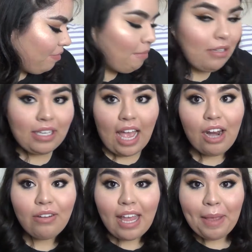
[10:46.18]
I'm just like, I
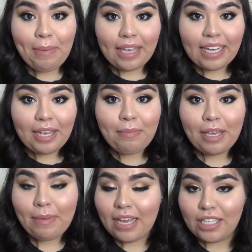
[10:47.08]
don't like picking.
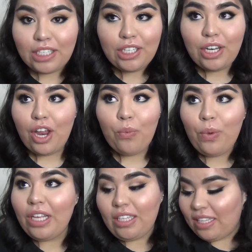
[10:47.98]
Me and my cousin,
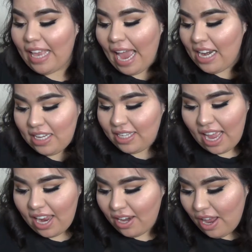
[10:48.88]
we can't
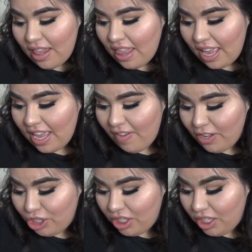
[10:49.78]
decide. And like, if
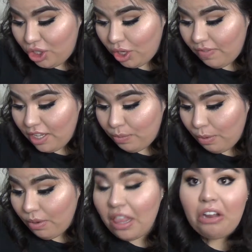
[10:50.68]
it's just the two of us,
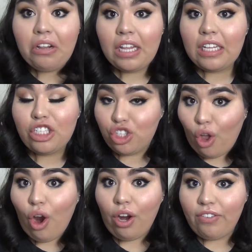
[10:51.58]
we will literally
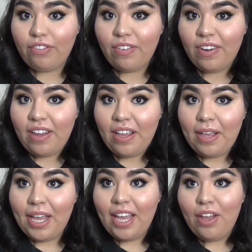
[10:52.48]
starve
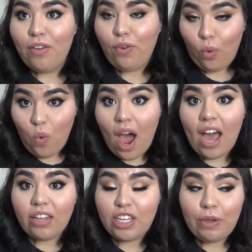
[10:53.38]
for a
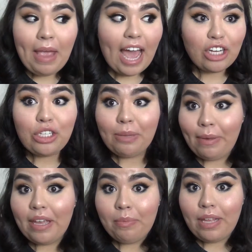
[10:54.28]
while till we actually
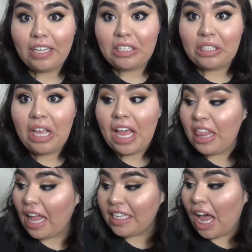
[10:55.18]
pick a place.
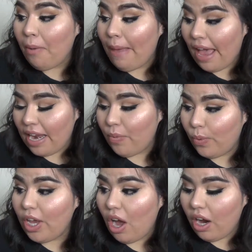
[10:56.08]
That's how bad
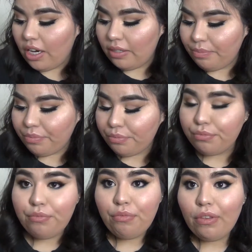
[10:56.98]
we are.
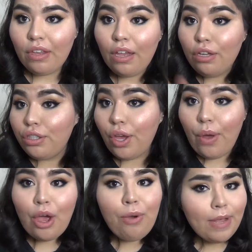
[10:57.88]
So
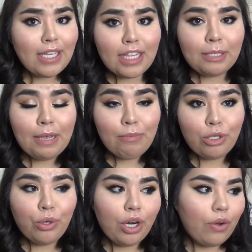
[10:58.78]
I hope you guys like this makeup
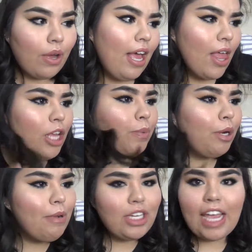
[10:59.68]
tutorial. It was
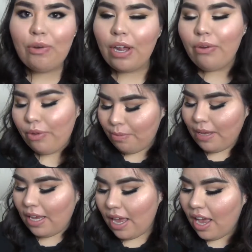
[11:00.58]
pretty much a get ready with me.